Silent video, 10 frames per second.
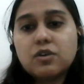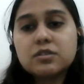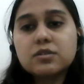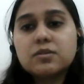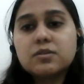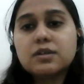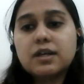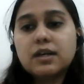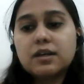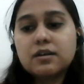also
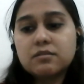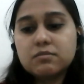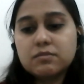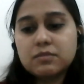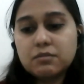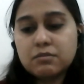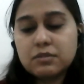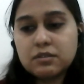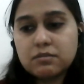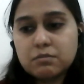
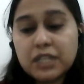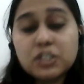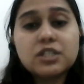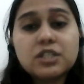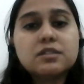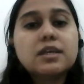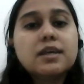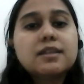mentions